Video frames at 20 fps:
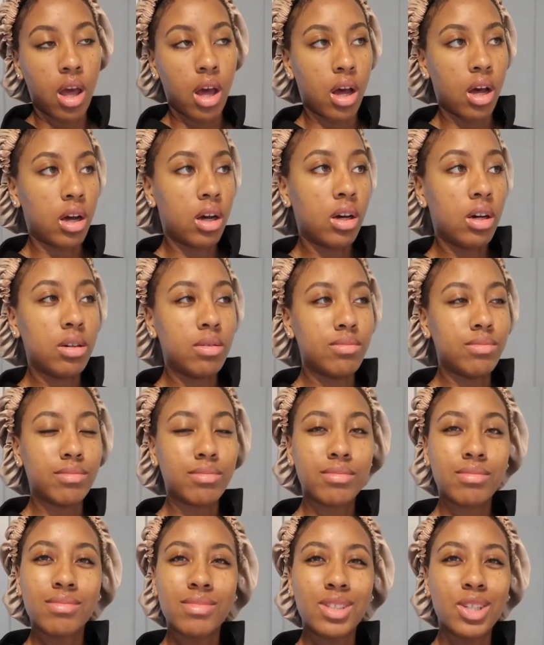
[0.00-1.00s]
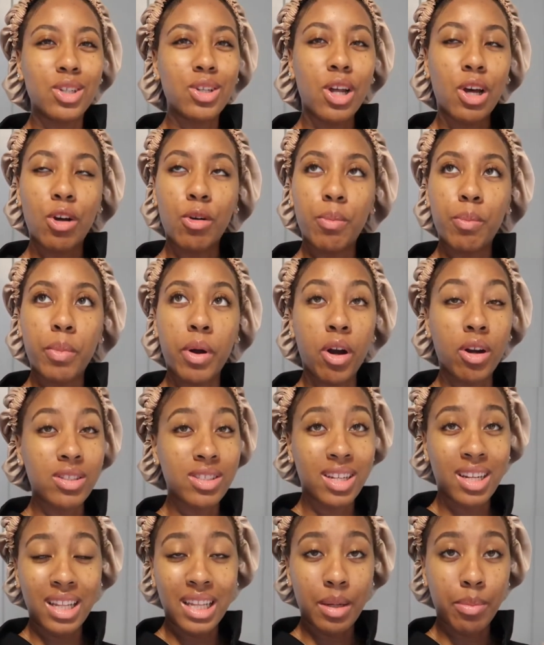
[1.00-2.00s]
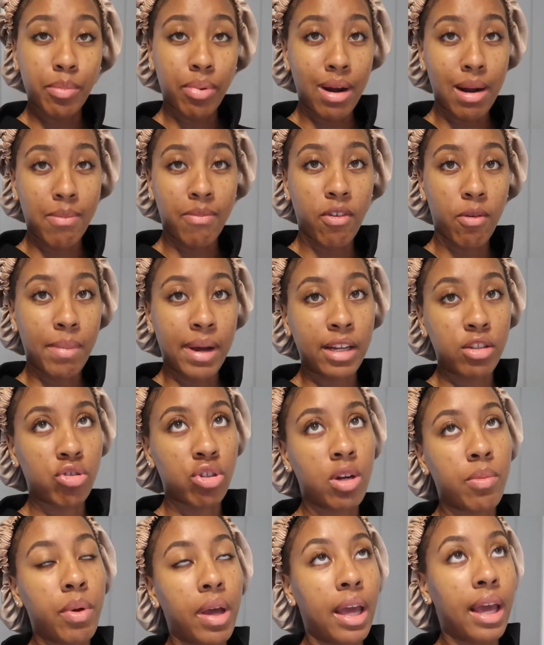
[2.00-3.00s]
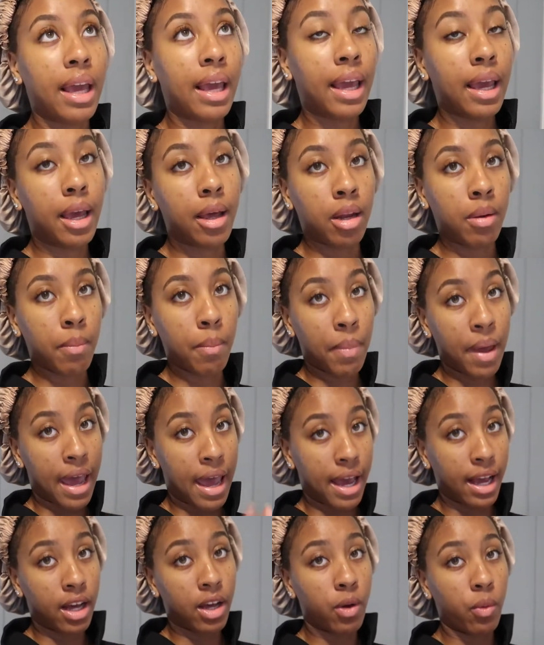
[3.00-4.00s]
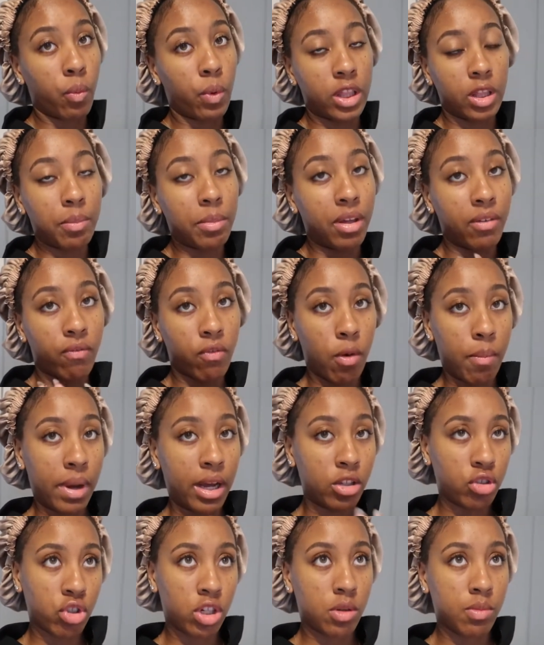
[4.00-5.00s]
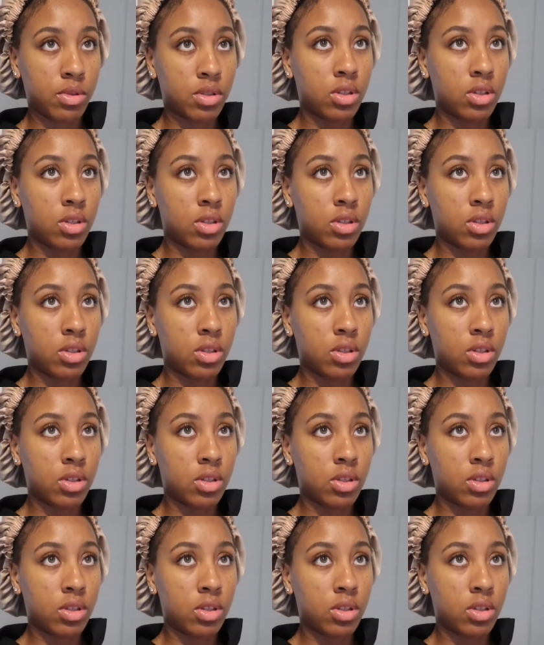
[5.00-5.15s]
Um, you know, personally prep for my trip and pack with me for my trip.